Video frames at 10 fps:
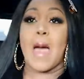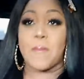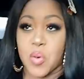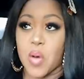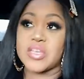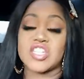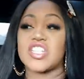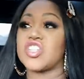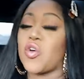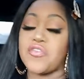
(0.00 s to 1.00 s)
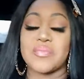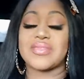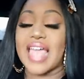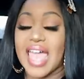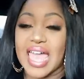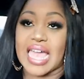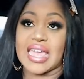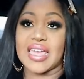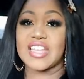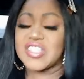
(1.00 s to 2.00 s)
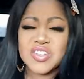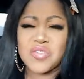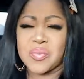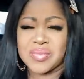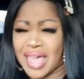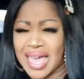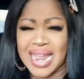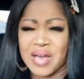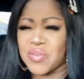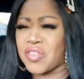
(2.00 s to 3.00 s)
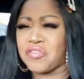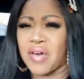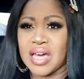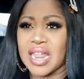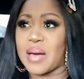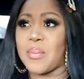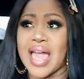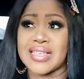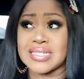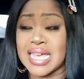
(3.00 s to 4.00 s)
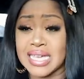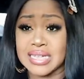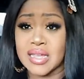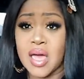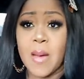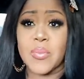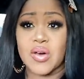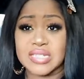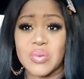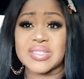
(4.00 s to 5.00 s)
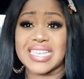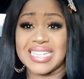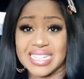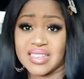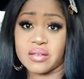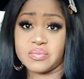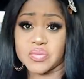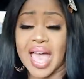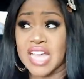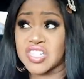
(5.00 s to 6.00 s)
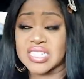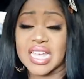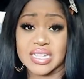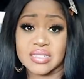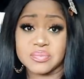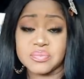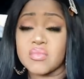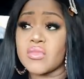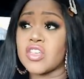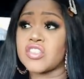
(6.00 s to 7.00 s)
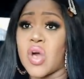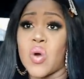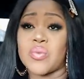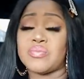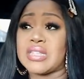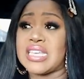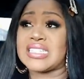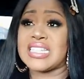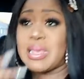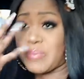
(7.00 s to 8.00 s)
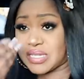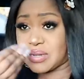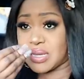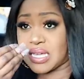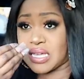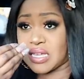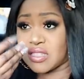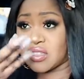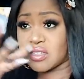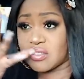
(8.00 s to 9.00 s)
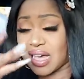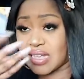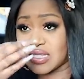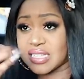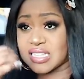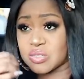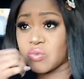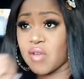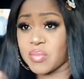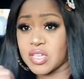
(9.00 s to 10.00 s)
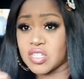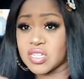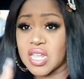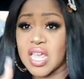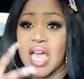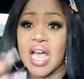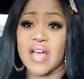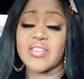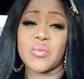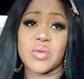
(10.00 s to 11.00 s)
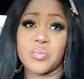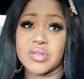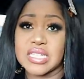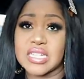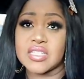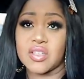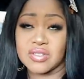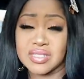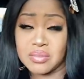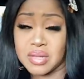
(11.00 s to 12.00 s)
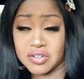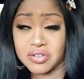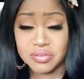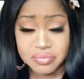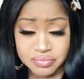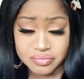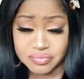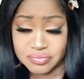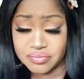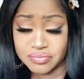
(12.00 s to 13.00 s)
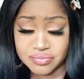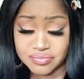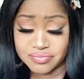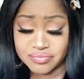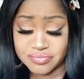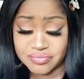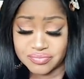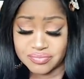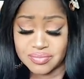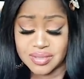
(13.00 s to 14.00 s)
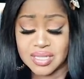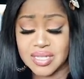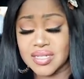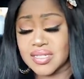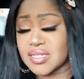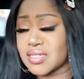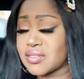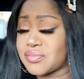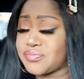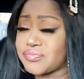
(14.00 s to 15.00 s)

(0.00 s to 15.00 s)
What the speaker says: Abort mission. I should have known from there. Like, what the fuck? Like, but I stayed because I was an idiot. I actually stayed. So he's lips in me. Like I said, the kisses were rubbish. And then we proceeded to go to the bedroom. Bitch.